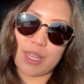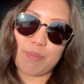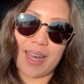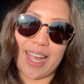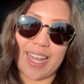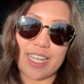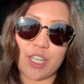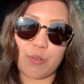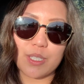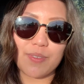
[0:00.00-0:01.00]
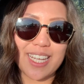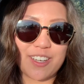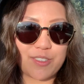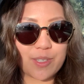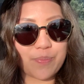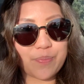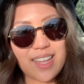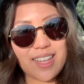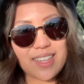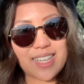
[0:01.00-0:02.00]
my newest videos.
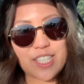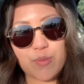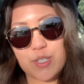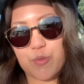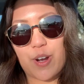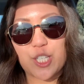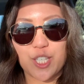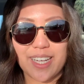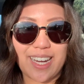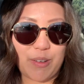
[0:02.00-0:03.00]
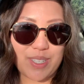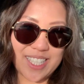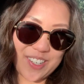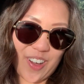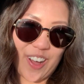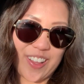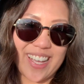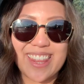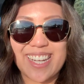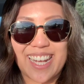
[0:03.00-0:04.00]
Thanks so much for watching and I will see you all
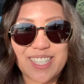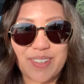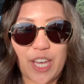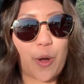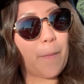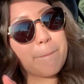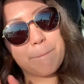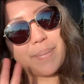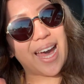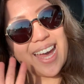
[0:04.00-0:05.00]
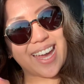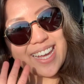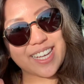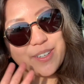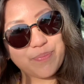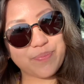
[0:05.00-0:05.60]
in the next video. Bye!